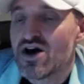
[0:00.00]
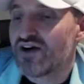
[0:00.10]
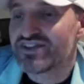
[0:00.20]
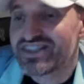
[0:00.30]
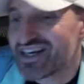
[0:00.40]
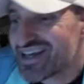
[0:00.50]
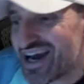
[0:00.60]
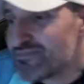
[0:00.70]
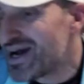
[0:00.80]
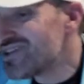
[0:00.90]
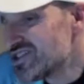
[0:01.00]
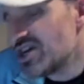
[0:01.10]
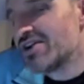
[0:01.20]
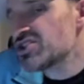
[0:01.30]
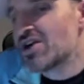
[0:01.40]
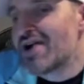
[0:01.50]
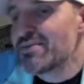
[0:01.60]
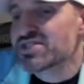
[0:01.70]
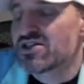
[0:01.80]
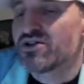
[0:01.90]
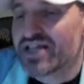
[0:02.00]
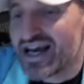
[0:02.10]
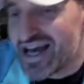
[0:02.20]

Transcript: of a dead cat bounce? Sure, sure, absolutely.